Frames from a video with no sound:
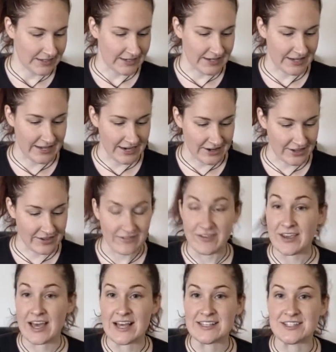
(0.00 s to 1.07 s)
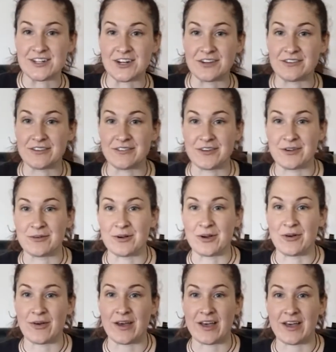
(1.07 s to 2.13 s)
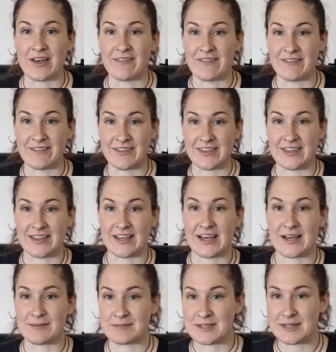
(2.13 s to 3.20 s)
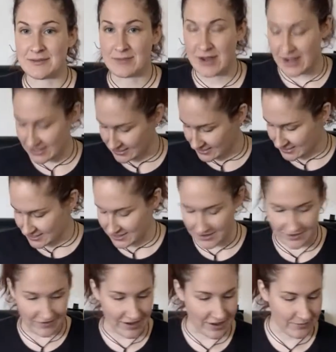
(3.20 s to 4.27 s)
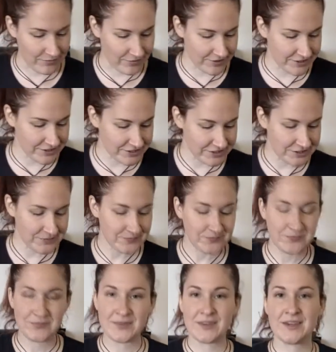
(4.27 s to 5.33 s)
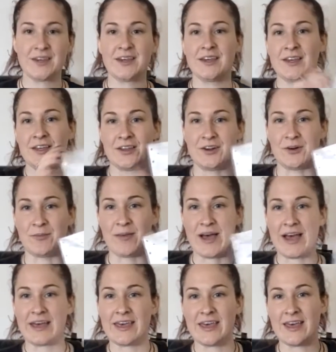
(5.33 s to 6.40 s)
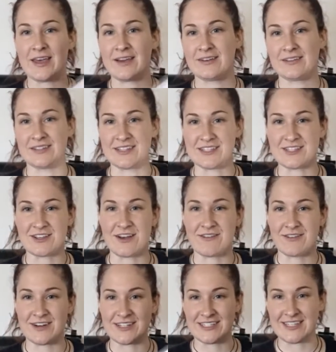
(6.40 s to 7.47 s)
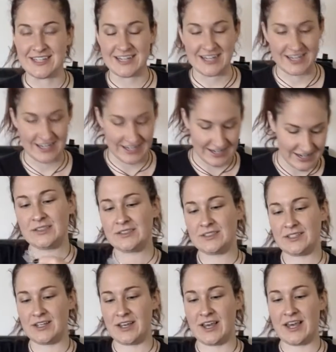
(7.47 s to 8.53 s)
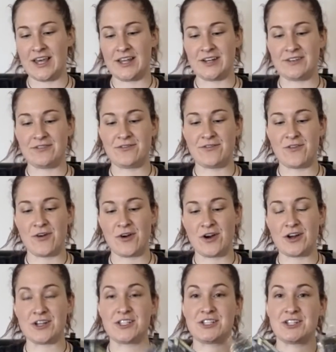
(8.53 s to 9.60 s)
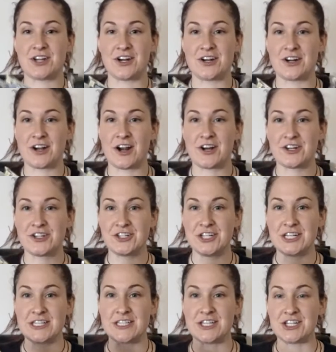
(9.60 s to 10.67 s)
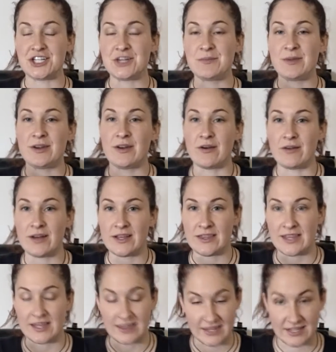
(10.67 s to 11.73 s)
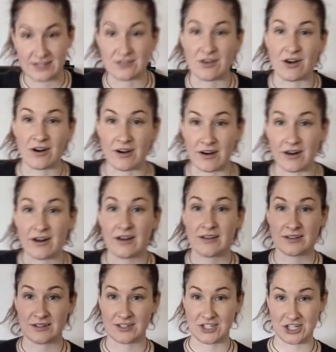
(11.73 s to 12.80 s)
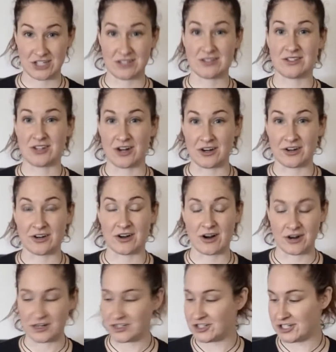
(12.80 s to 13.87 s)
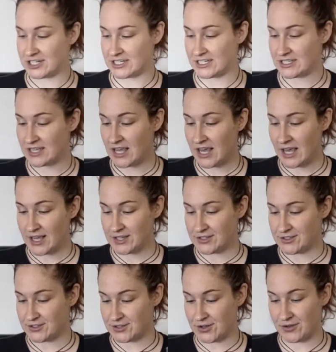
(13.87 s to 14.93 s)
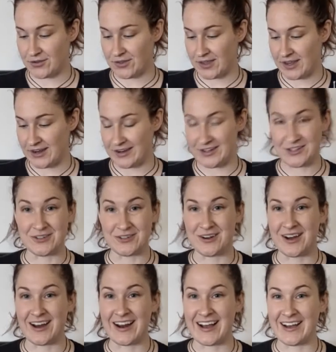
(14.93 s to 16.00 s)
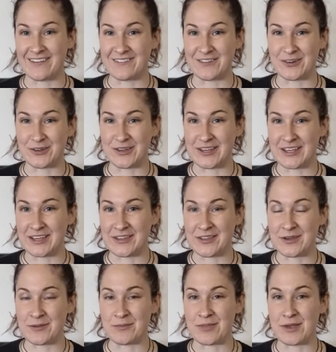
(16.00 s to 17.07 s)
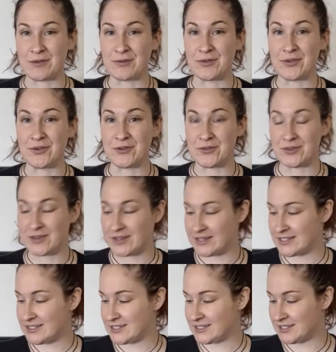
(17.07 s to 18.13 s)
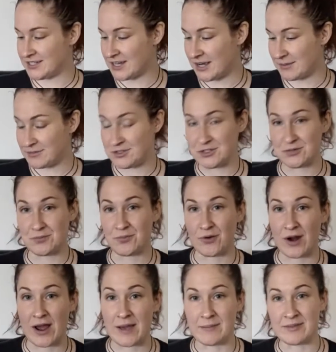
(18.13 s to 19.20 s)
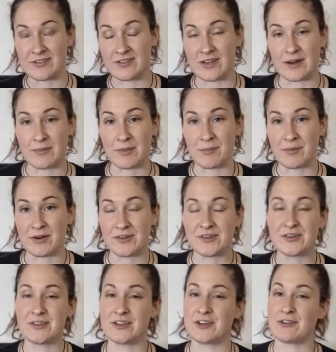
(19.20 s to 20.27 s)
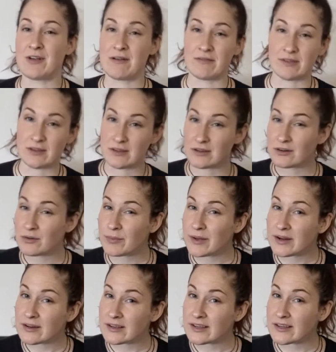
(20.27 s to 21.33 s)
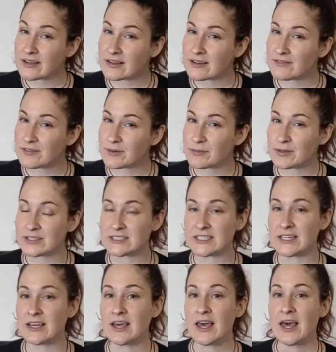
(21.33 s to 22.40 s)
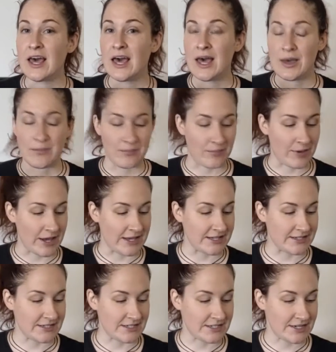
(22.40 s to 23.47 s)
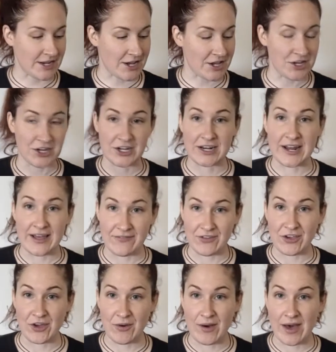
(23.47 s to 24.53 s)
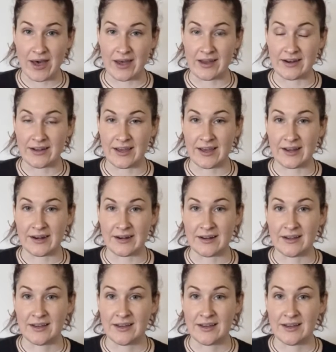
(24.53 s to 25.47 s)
And I'll give you guys an overview real quick of everything that comes in the box. So you get printer, little packet with the software CD, and for starter cartridges, it should be noted that these are just starter cartridges, so they not have full ink in them. They will use it to prime and set up the printer, and then you'll have a little bit of ink left for printing, but you're going to have to go ahead and